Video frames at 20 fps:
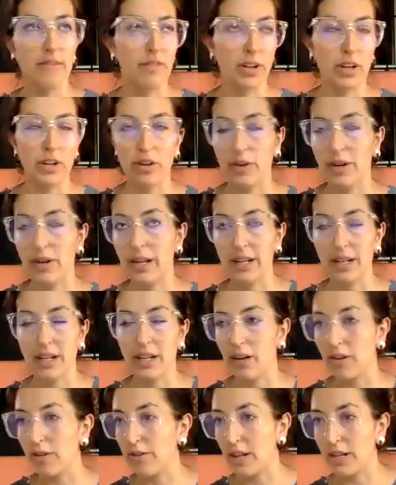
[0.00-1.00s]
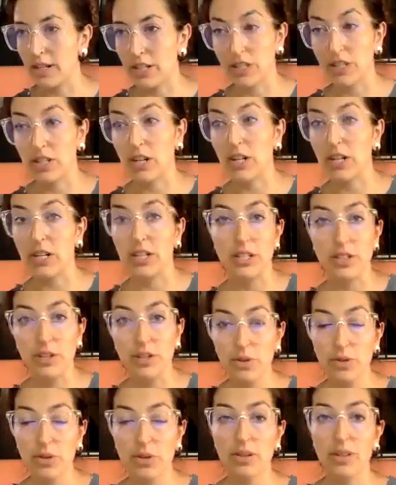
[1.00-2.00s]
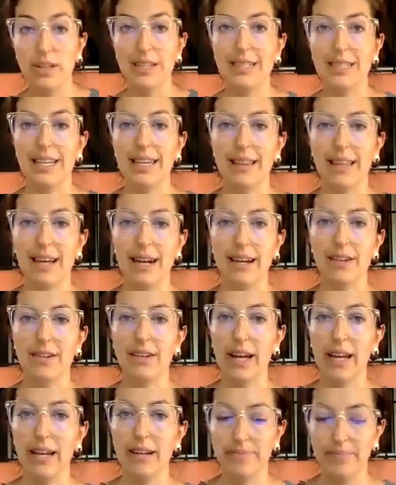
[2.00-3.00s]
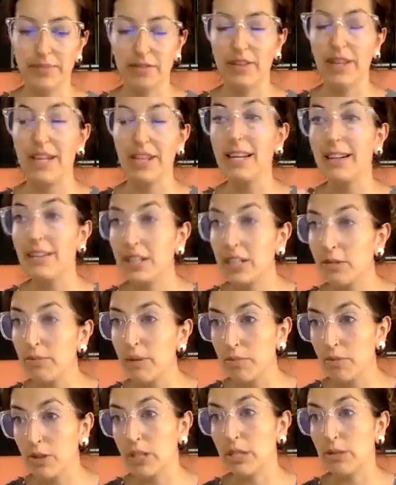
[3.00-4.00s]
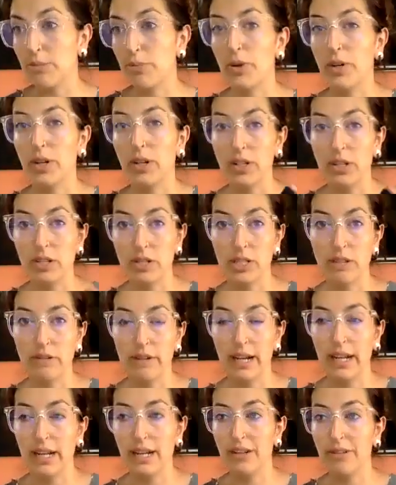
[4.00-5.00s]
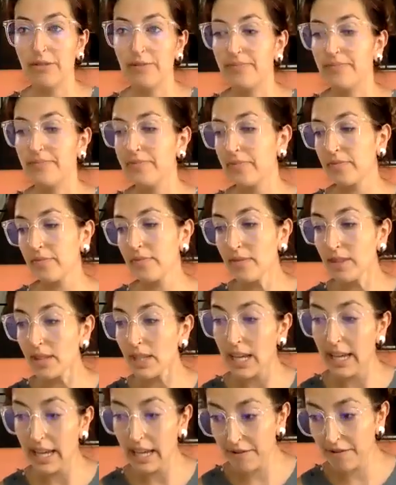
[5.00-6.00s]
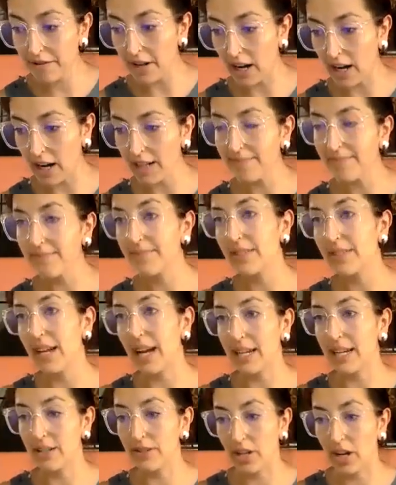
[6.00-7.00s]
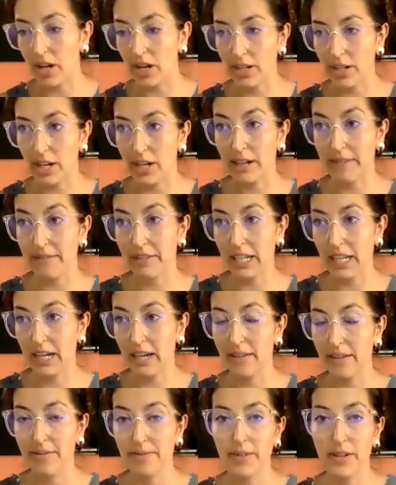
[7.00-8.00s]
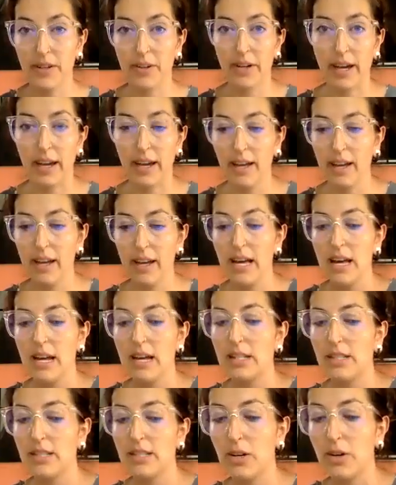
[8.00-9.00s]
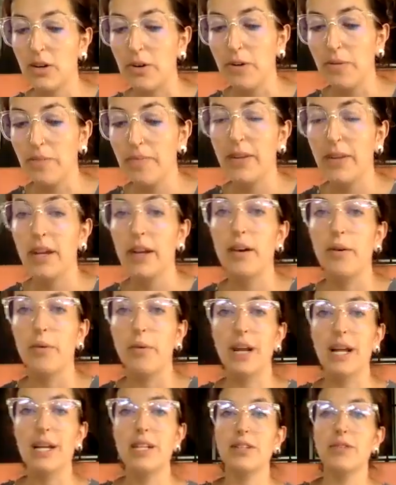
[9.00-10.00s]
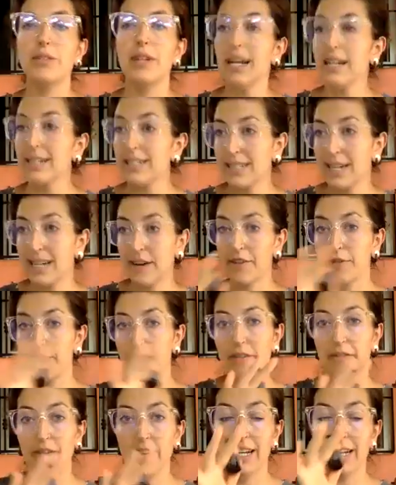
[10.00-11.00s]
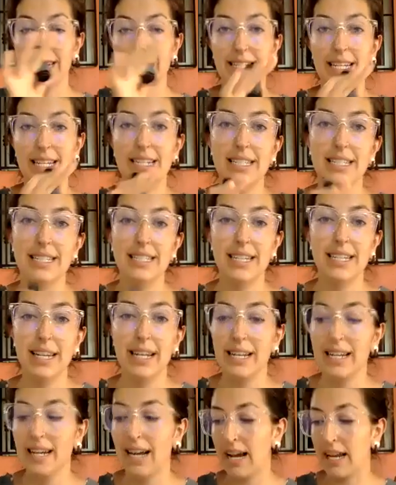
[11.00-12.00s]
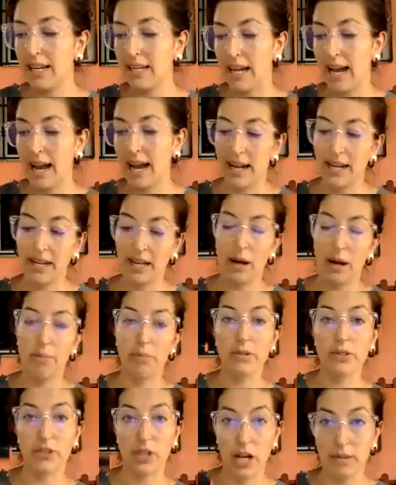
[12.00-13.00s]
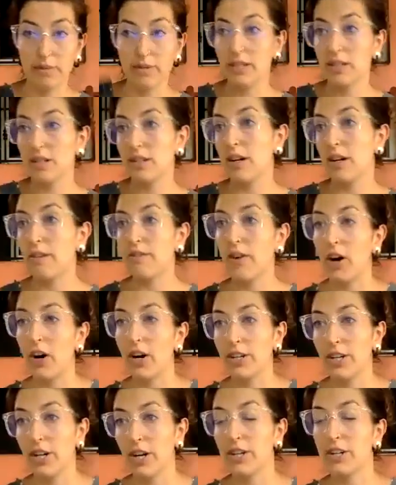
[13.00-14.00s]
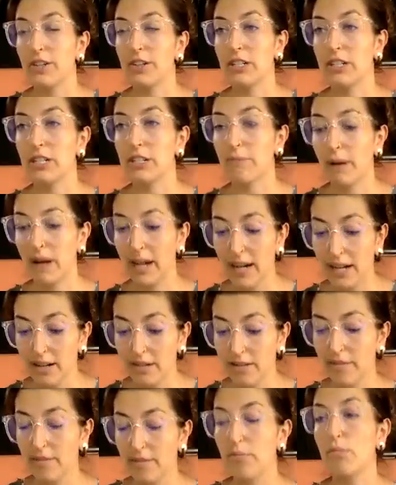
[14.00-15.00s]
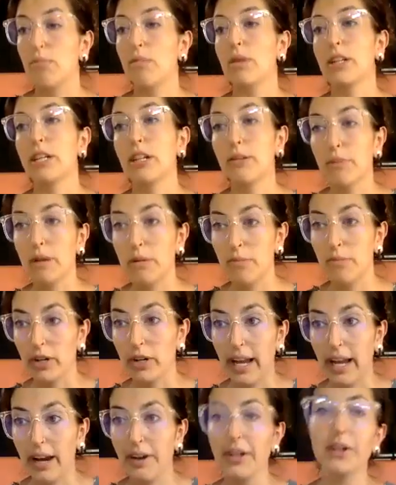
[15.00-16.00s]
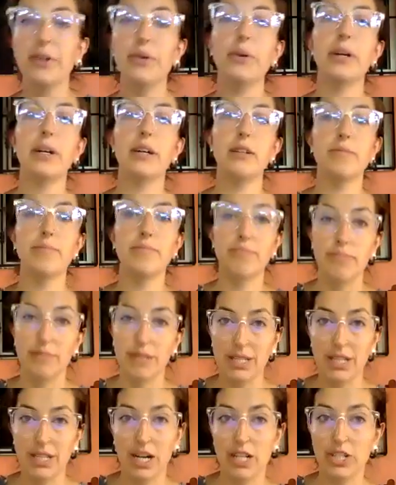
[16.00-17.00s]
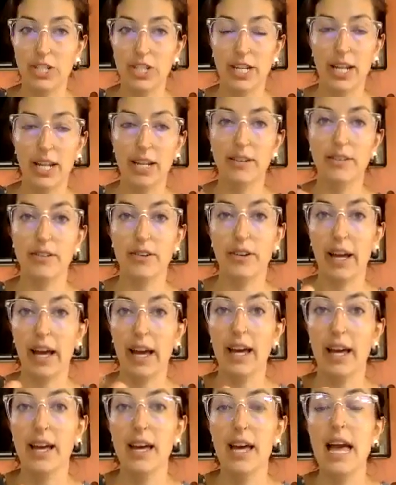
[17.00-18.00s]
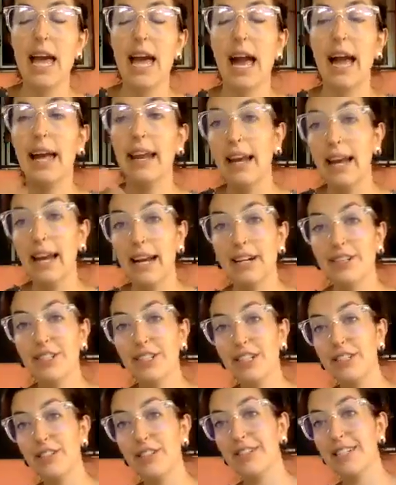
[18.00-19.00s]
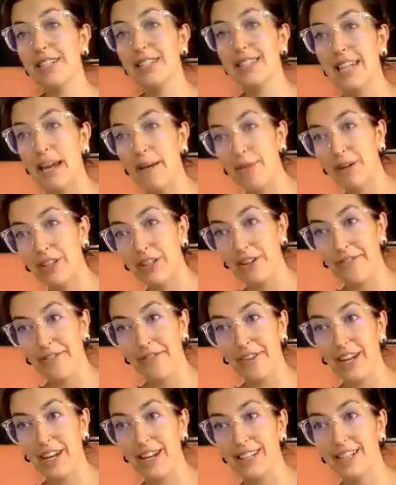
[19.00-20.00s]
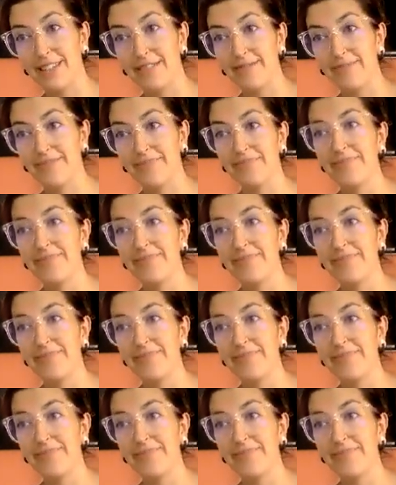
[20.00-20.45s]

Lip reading: if they're going, if they just started to school, things like that. Okay, if they need a little bit more support, I'll use the oregano. If not, I use On Guard every day. Okay, so what I do next after my frankincense is in, I add a couple drops of On Guard on their spine, a little bit more carrier oil, massage it in, okay? And I actually do the same on their feet,